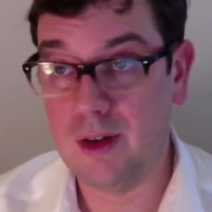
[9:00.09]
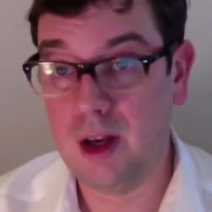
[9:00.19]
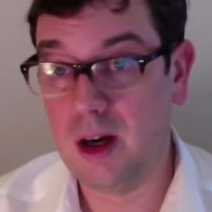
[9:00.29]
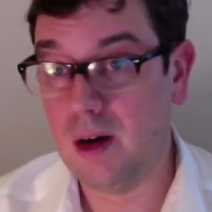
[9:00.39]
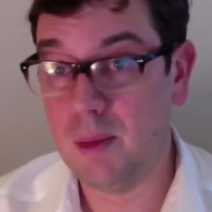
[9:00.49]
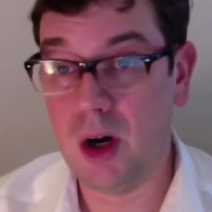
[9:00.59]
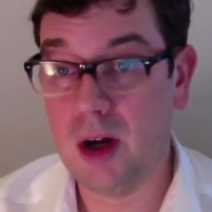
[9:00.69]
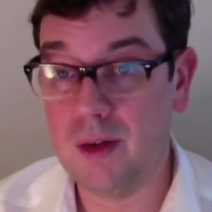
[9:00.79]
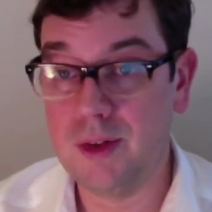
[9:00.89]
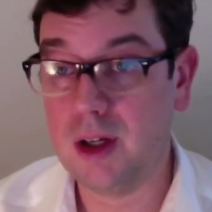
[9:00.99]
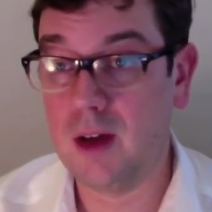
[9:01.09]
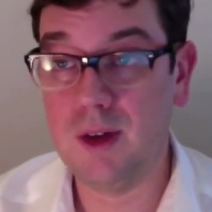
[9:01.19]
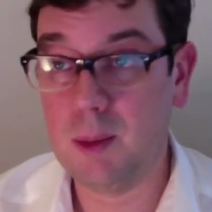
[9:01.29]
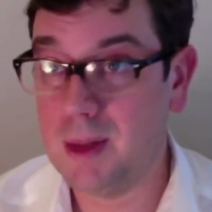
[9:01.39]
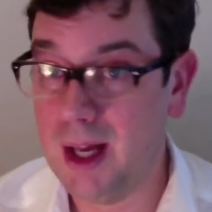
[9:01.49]
they are part of the
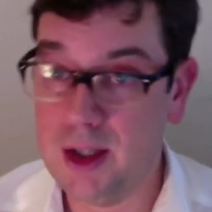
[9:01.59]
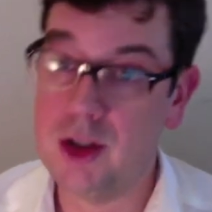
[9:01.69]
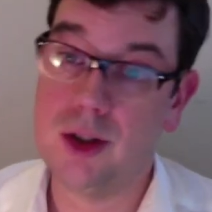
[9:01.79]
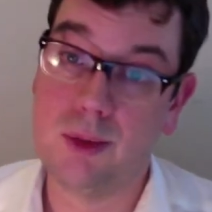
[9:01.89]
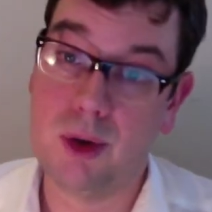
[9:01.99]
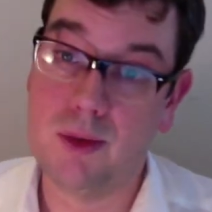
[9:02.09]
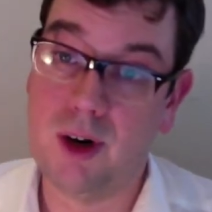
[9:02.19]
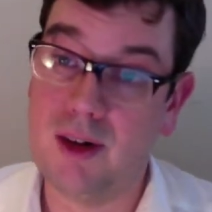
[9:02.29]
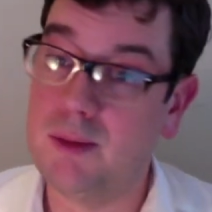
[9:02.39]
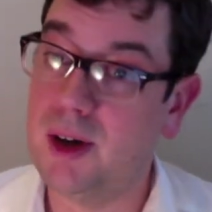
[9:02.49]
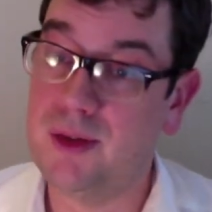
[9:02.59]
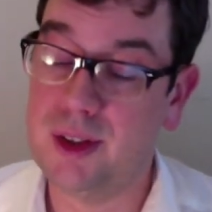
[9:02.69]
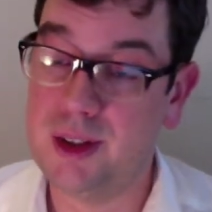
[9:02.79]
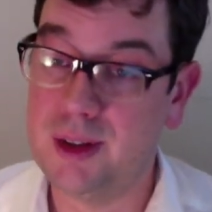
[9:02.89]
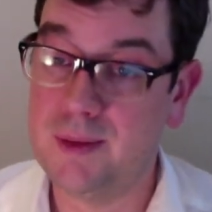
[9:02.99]
Giving Pledge, what Warren
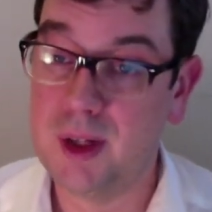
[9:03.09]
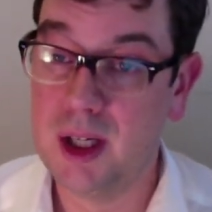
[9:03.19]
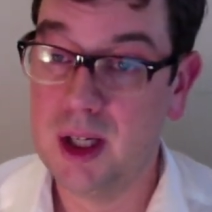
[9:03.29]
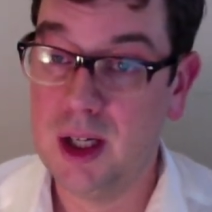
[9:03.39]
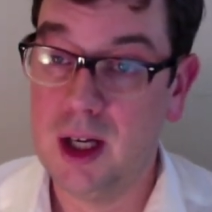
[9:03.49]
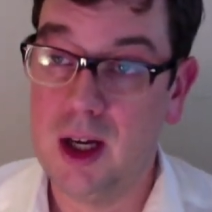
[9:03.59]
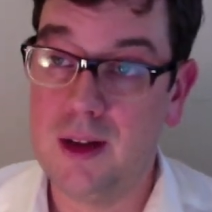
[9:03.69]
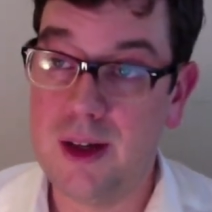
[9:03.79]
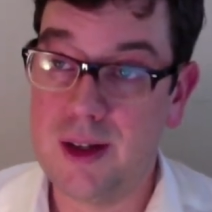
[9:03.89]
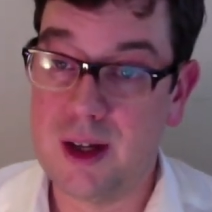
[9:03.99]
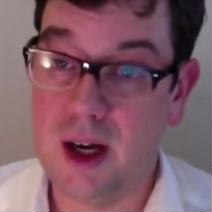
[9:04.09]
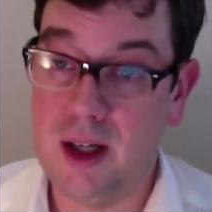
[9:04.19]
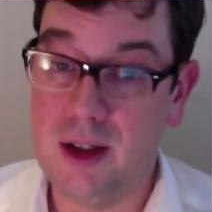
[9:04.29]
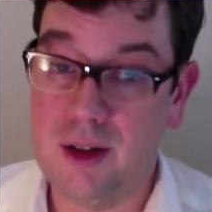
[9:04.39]
Buffett decided